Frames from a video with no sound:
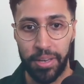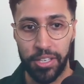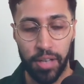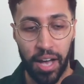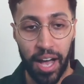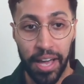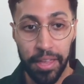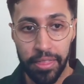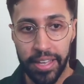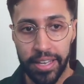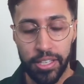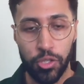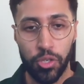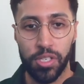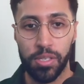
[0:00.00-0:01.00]
I think
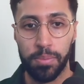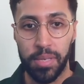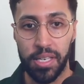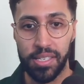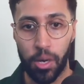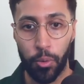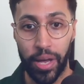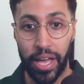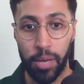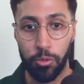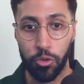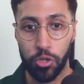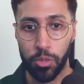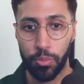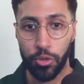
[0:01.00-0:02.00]
it just means that we're able
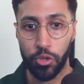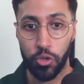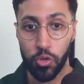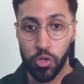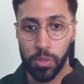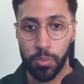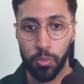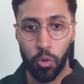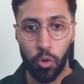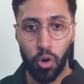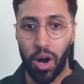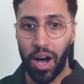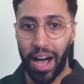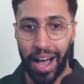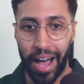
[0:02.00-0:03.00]
to produce more
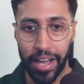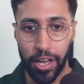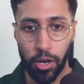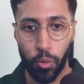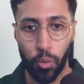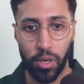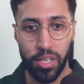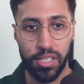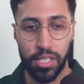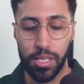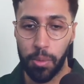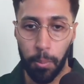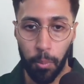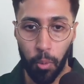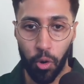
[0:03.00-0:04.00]
higher quality,
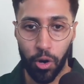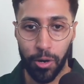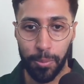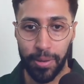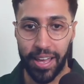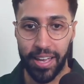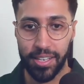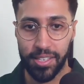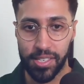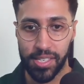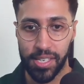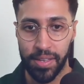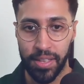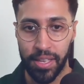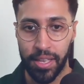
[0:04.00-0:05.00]
more complex.
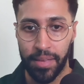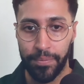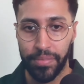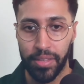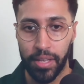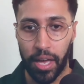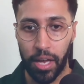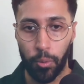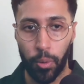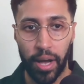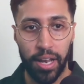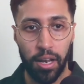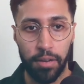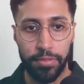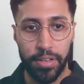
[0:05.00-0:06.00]
And what I
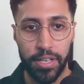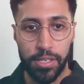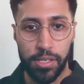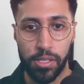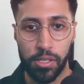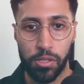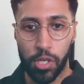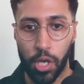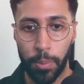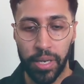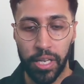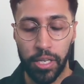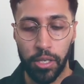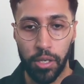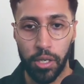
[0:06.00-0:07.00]
love is so
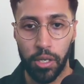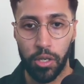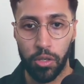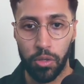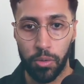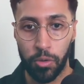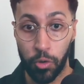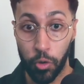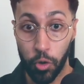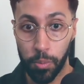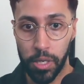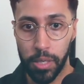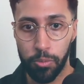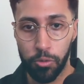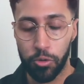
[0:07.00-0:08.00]
many new
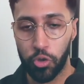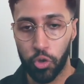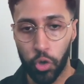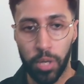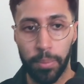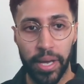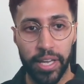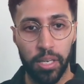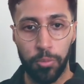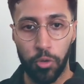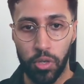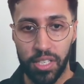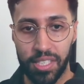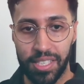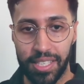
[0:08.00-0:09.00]
people join my
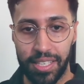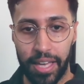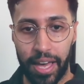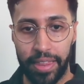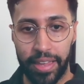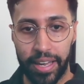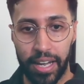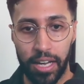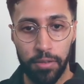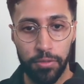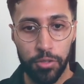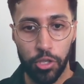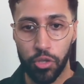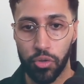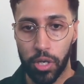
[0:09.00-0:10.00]
community and they kind of
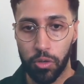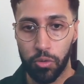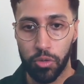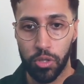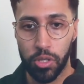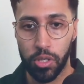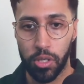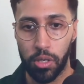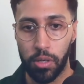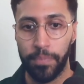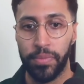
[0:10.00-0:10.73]
just struggle to